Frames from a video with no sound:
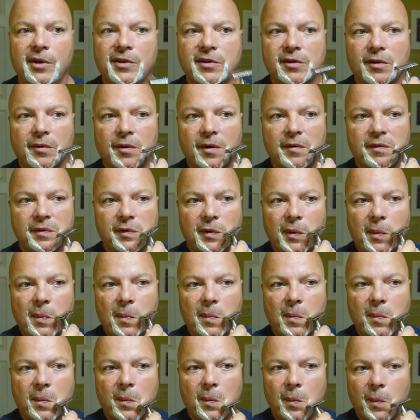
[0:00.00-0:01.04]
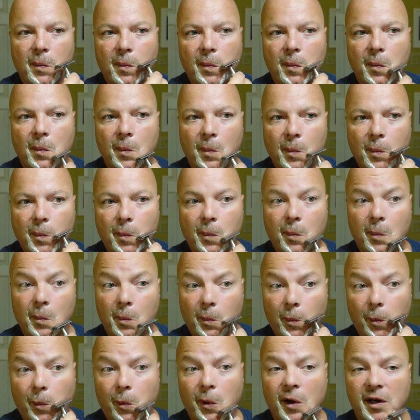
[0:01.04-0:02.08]
whatsoever.
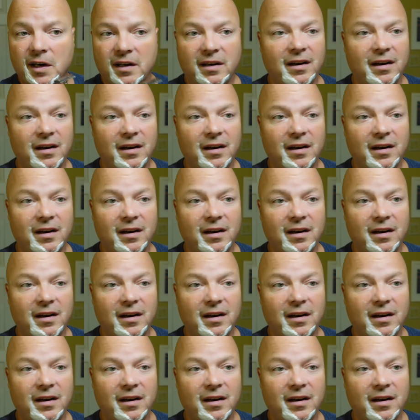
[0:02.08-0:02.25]
What